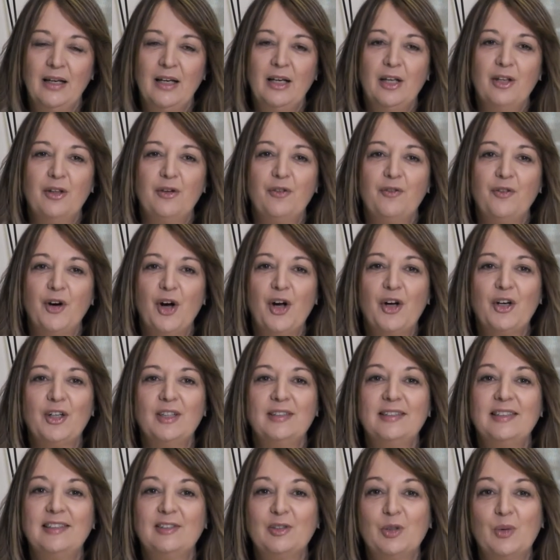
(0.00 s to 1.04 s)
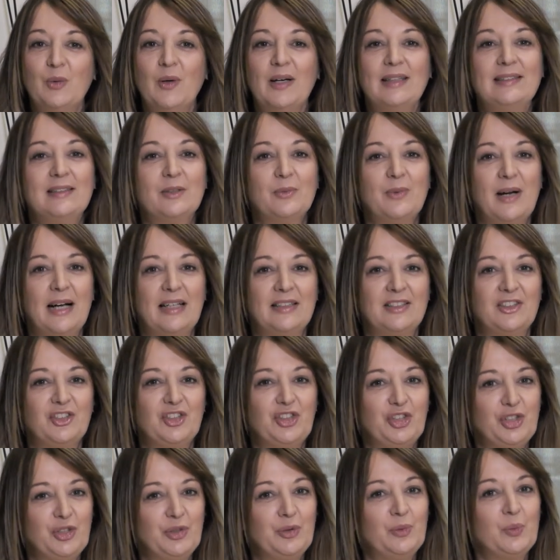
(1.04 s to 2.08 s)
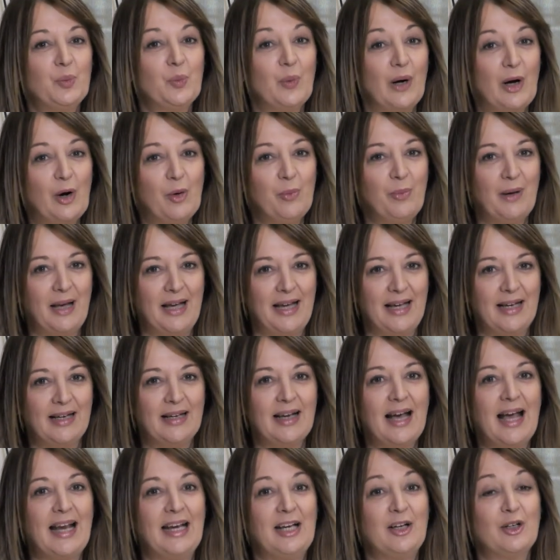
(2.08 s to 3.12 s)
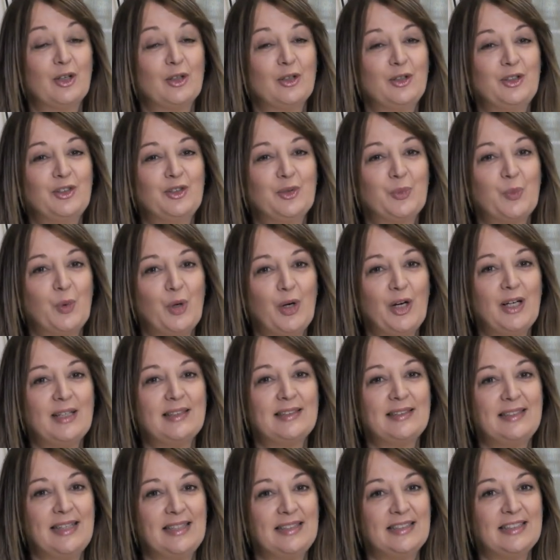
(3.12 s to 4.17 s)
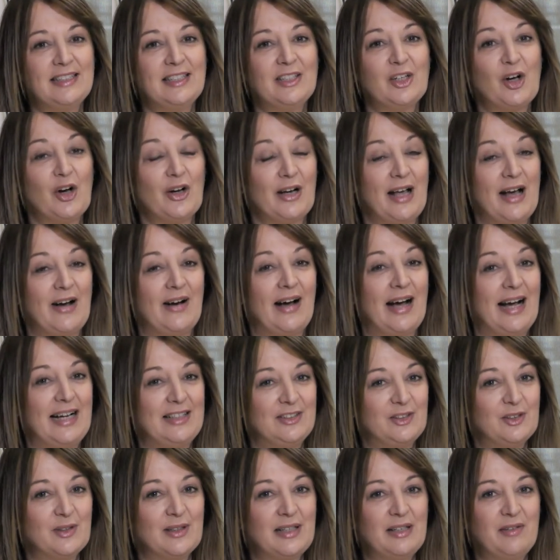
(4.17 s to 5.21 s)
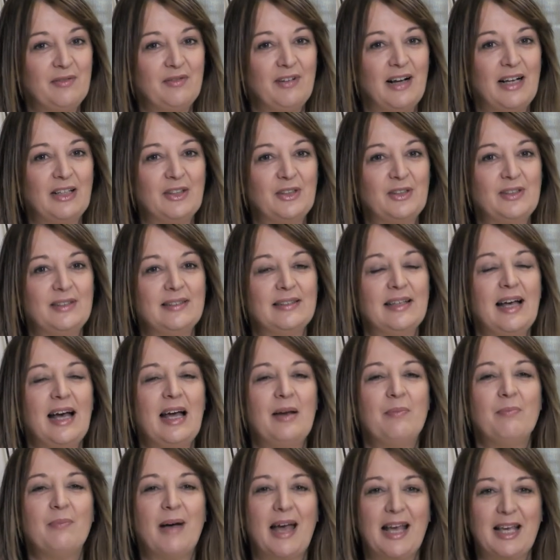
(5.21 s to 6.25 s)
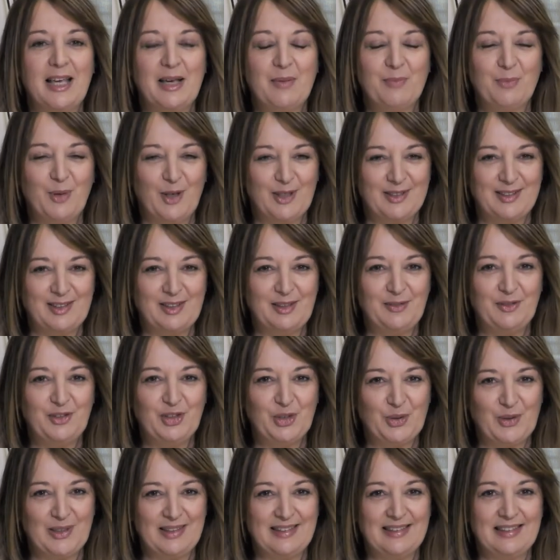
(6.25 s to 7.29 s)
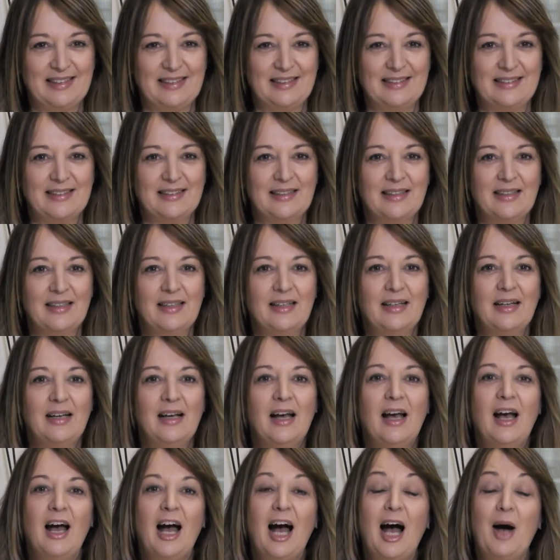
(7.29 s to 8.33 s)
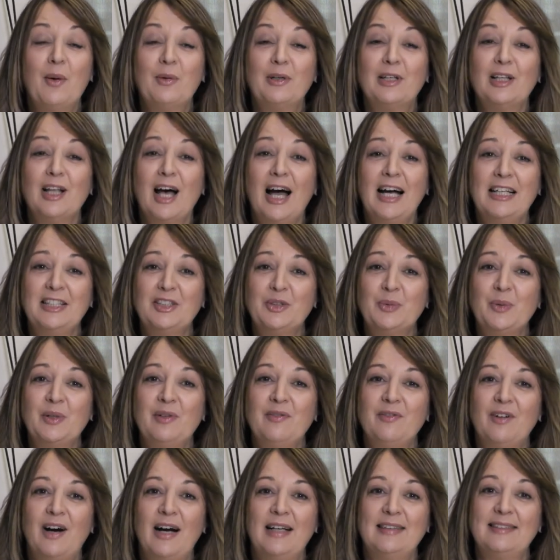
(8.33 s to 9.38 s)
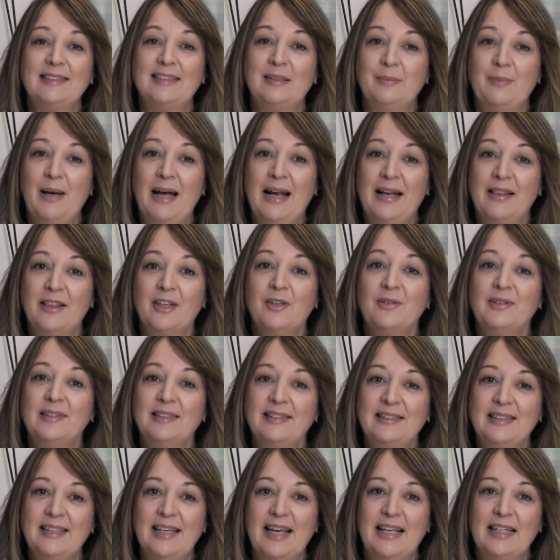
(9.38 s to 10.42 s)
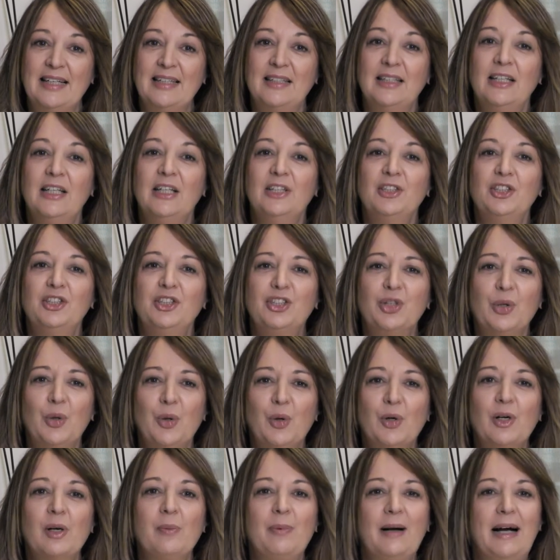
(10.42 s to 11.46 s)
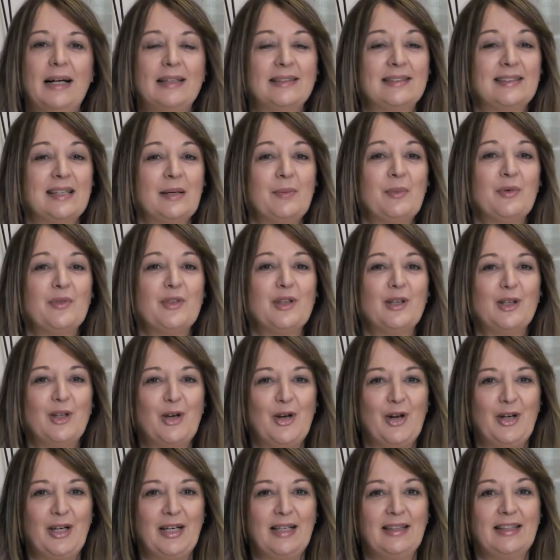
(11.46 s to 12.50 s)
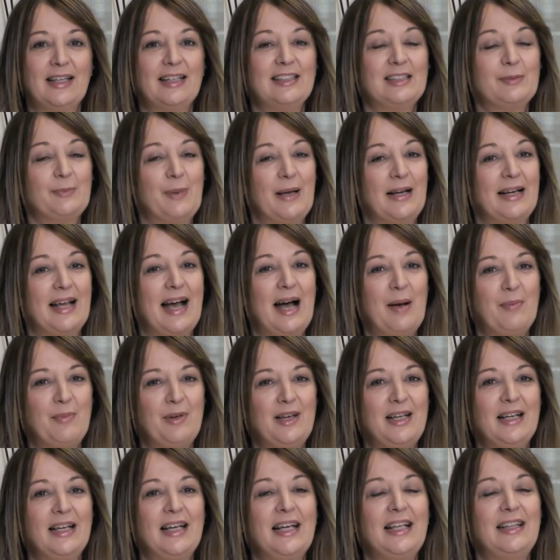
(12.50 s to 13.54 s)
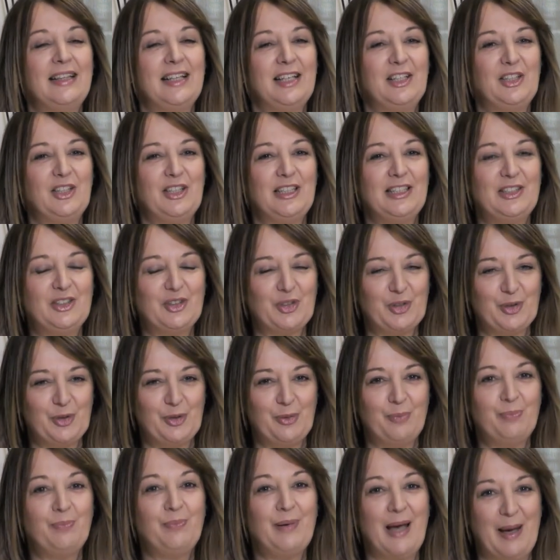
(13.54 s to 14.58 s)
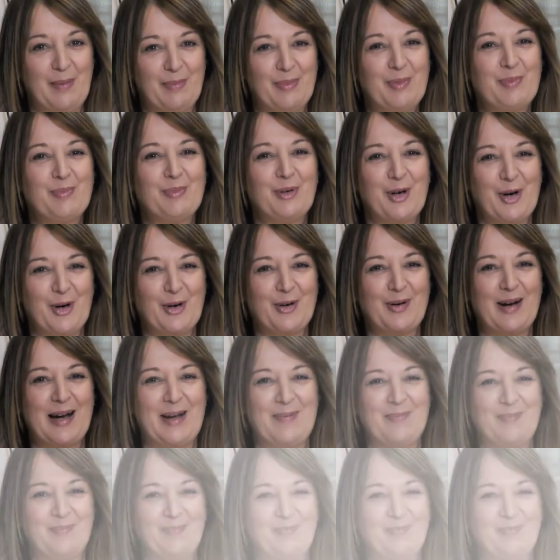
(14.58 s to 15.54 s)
The focus is always around student wellbeing and includes work centred on our Hazel Glen values and making positive choices. I would like to invite Samantha and Sienna to talk about some of the learning that's been happening in the Year 2 PEP program.